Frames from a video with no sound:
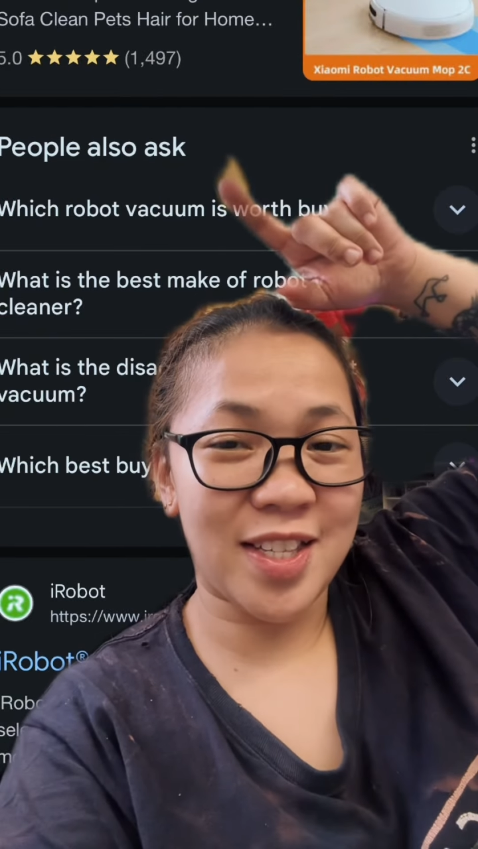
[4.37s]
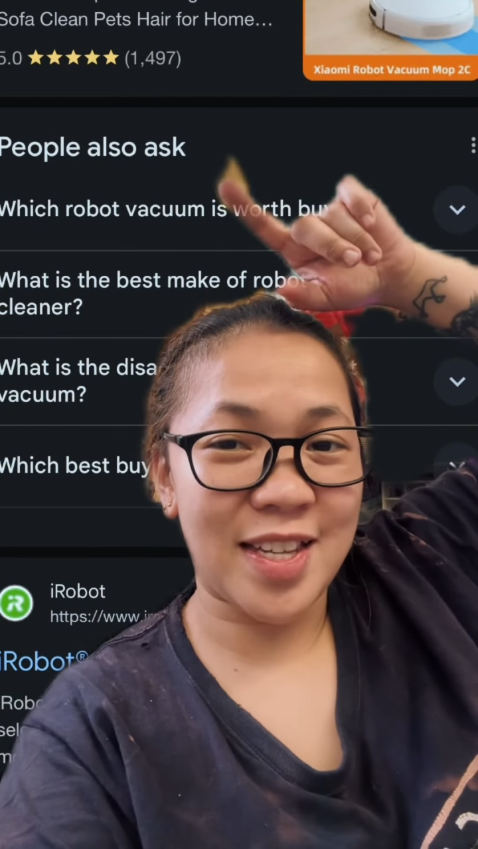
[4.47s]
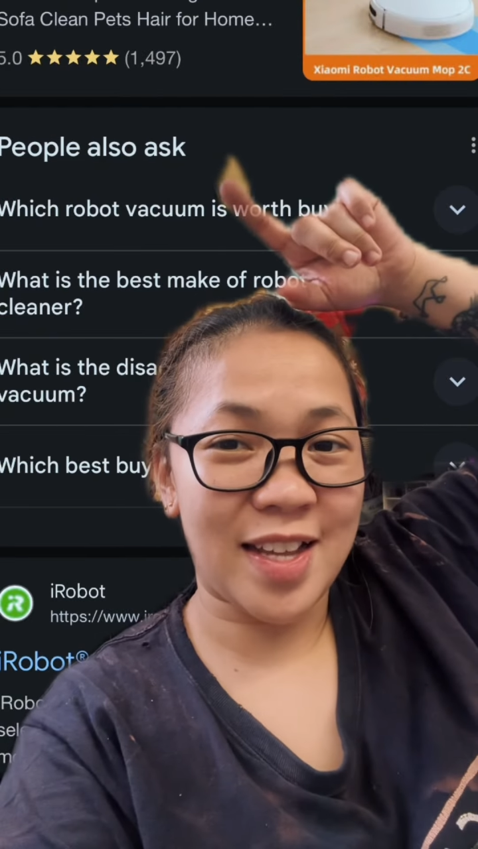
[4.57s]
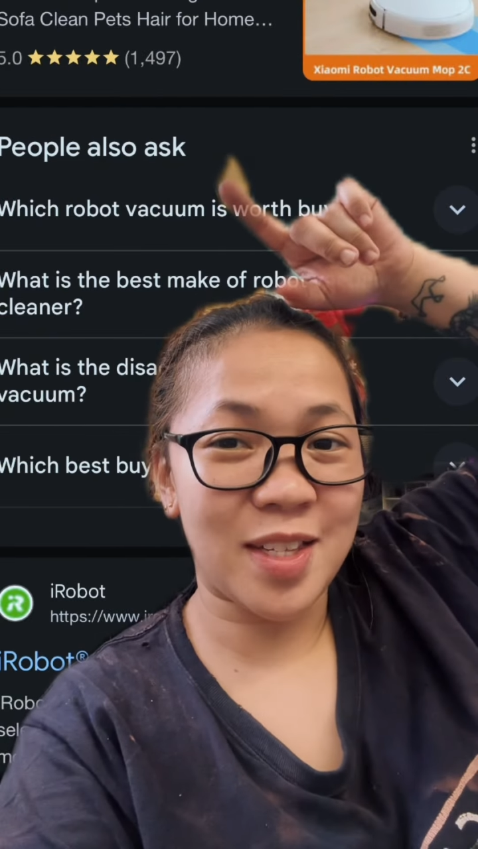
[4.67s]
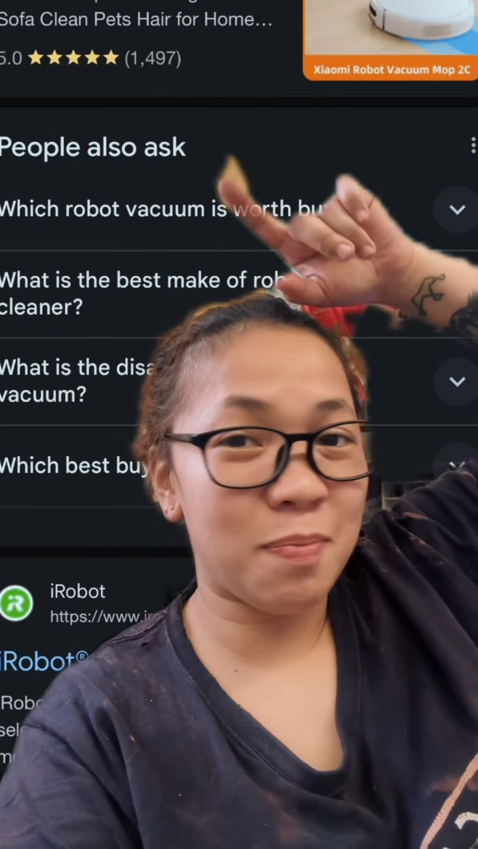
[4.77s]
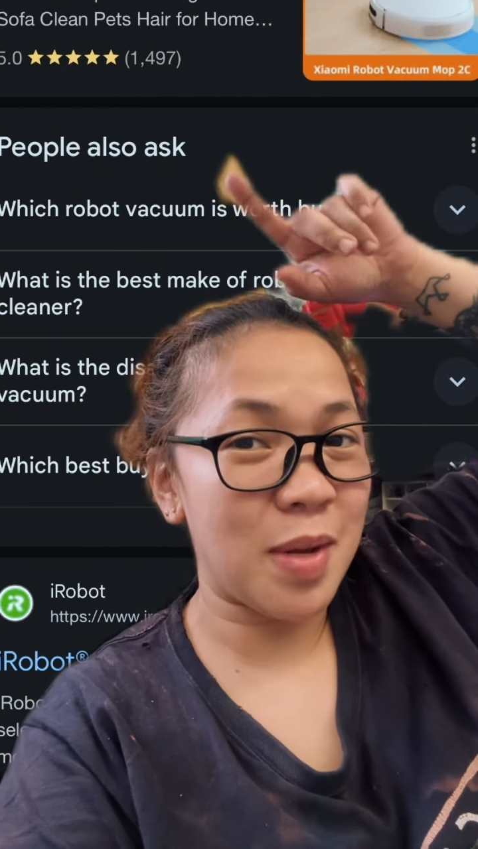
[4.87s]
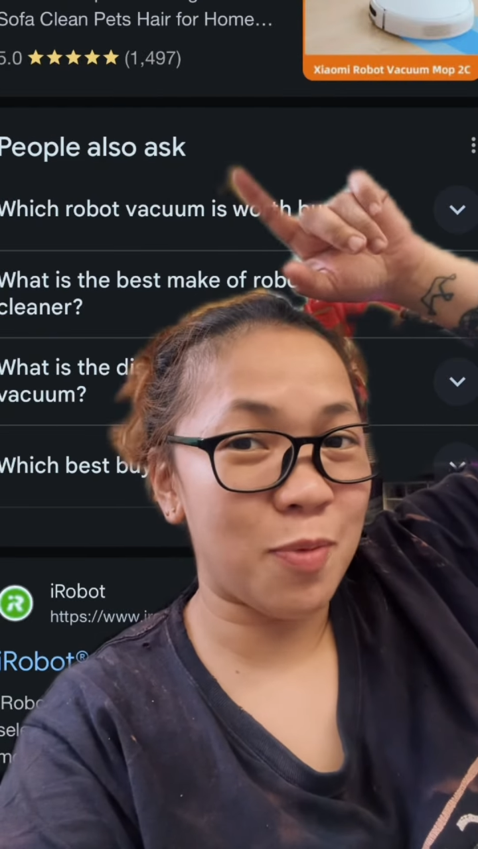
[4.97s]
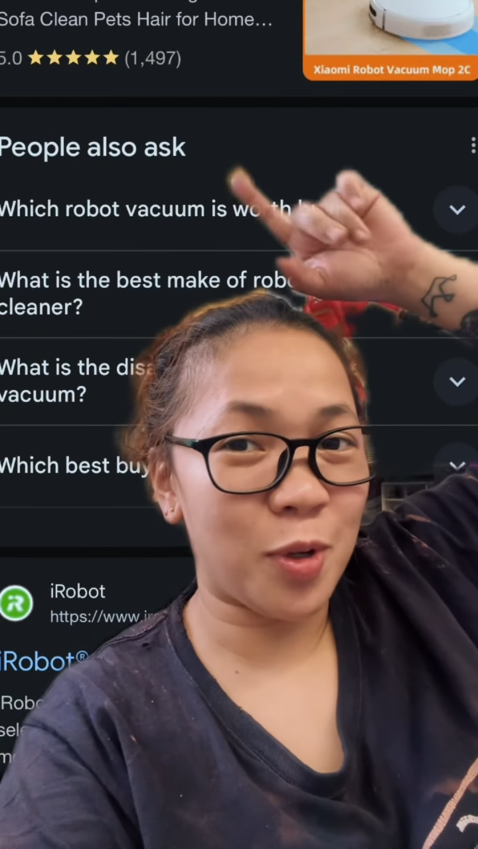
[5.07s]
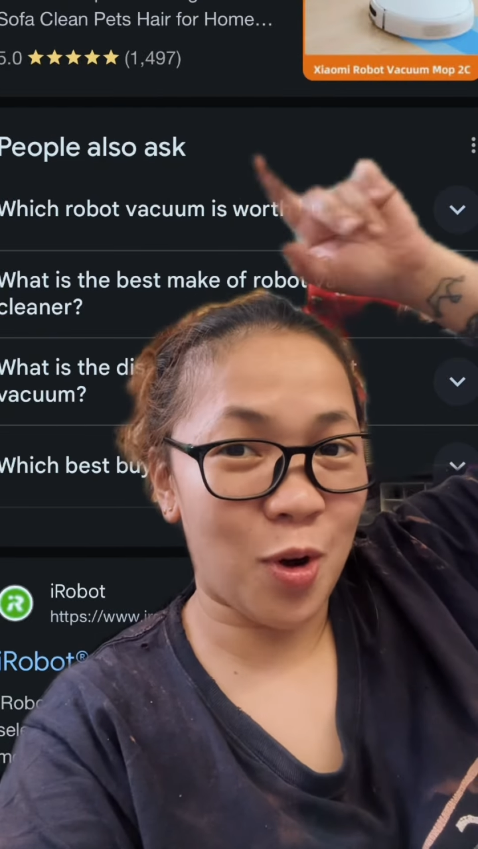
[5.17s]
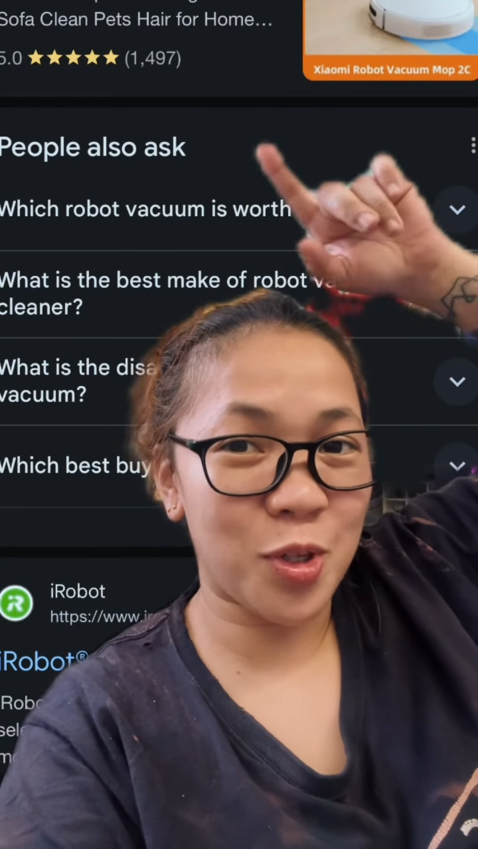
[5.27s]
says
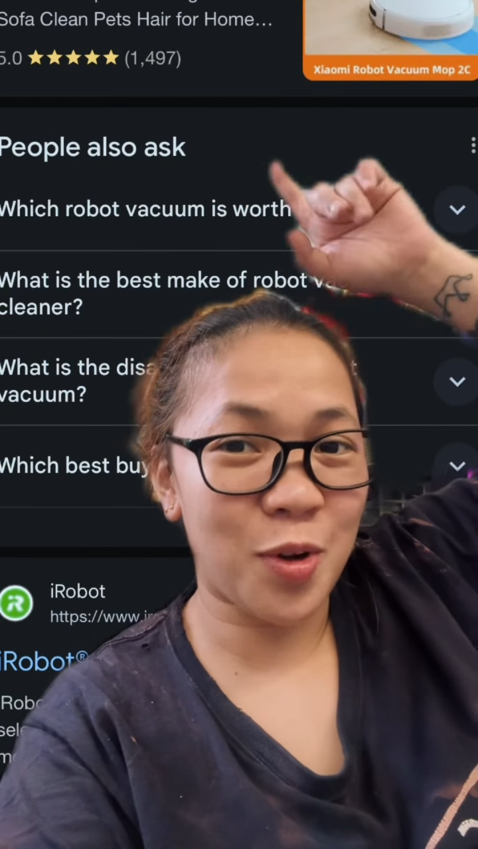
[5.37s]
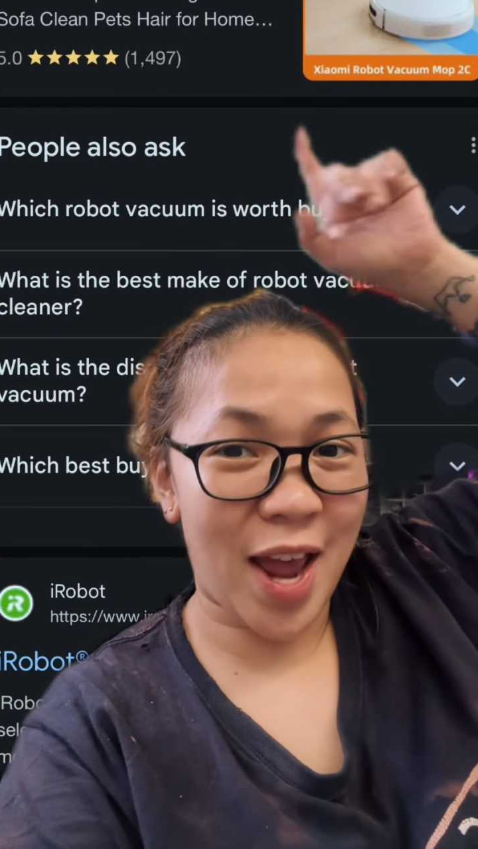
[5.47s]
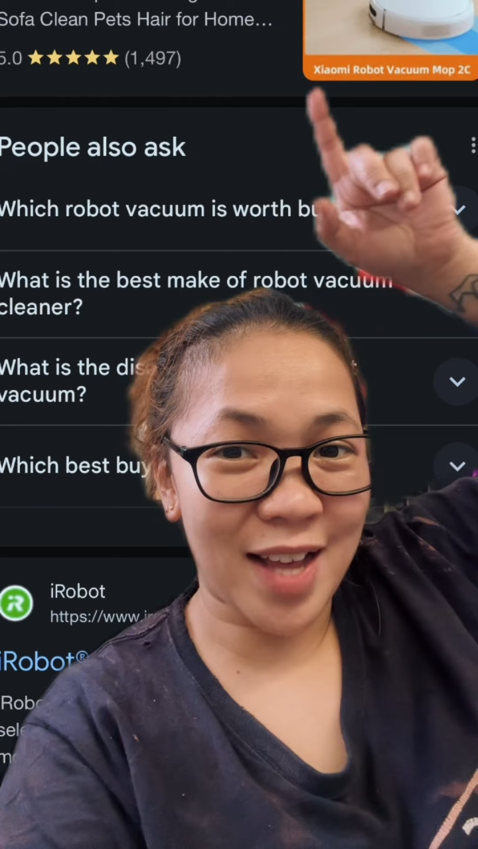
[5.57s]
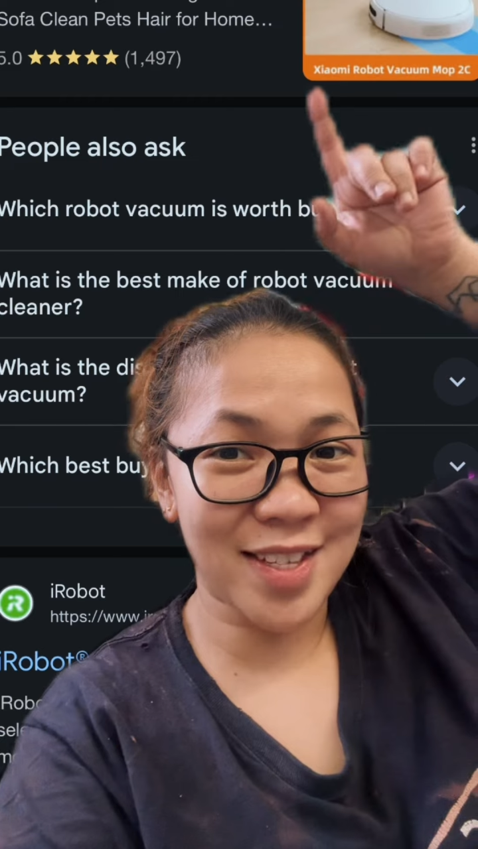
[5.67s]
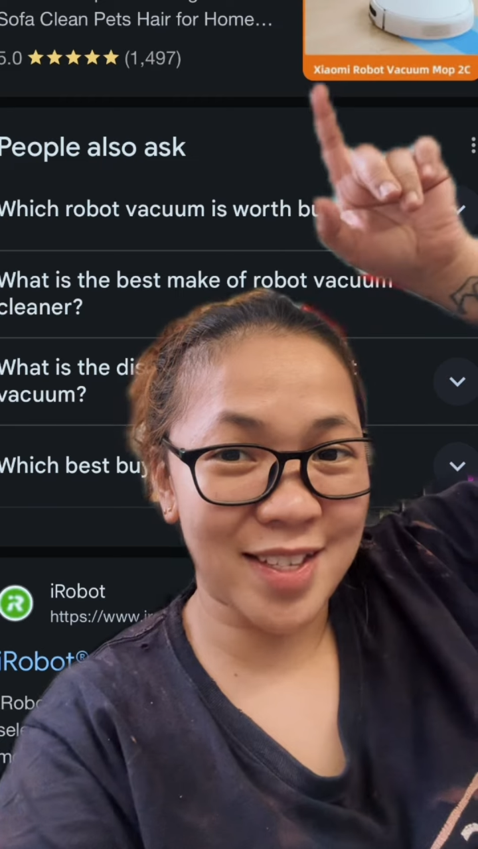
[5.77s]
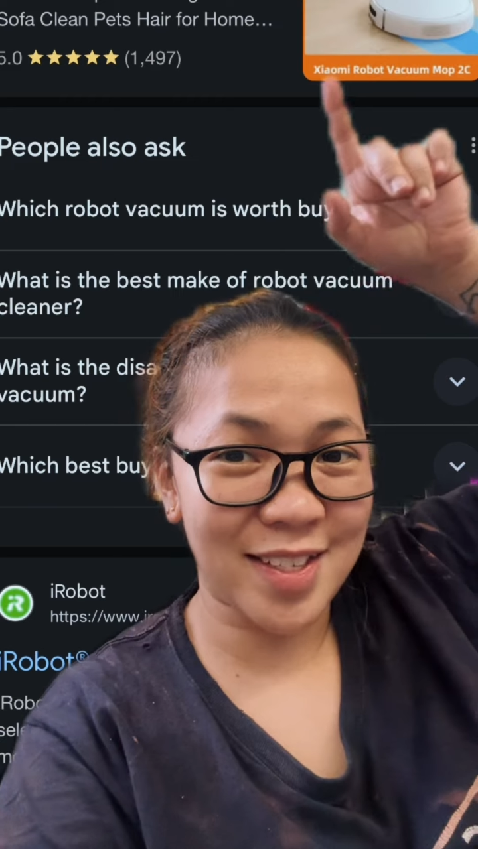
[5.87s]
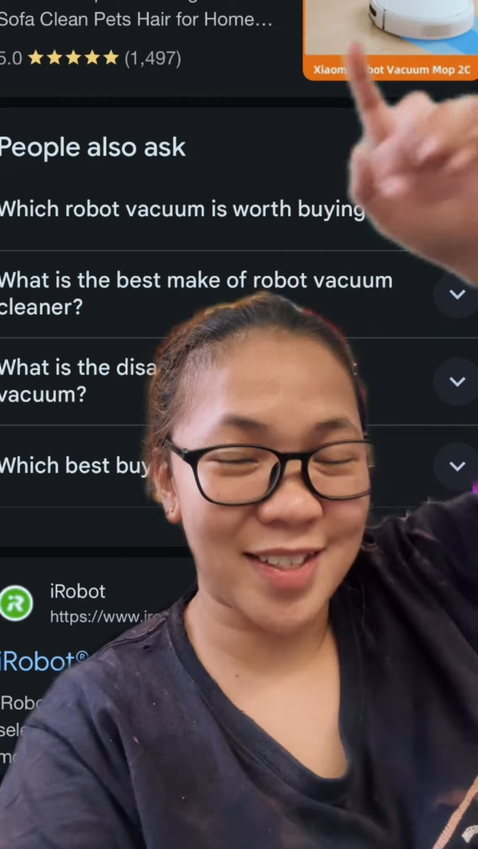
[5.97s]
people also ask?